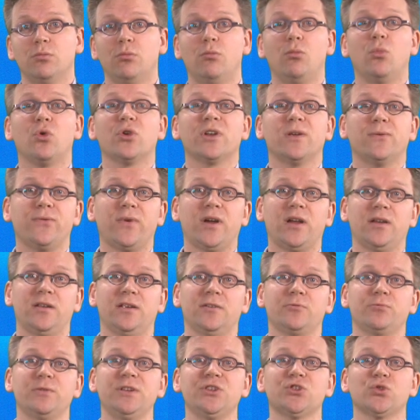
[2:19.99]
more than
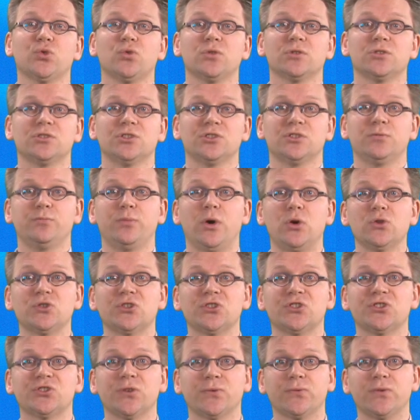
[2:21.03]
finite resources,
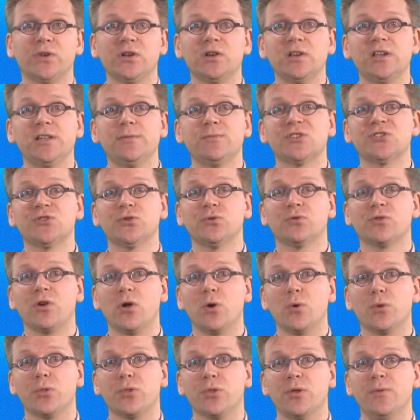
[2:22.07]
poses severe limits to
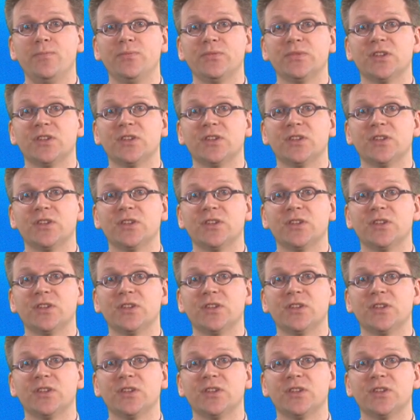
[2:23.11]
growth,